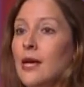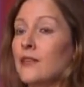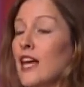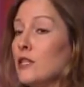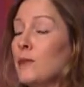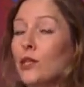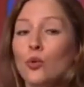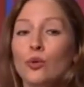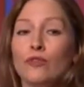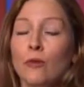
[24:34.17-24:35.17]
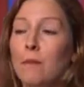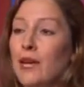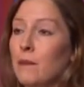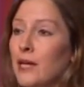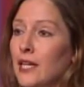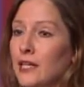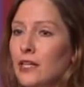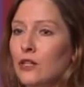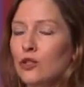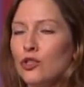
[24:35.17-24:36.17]
That's been the rule for many, many
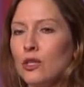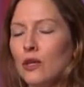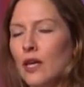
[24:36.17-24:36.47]
years.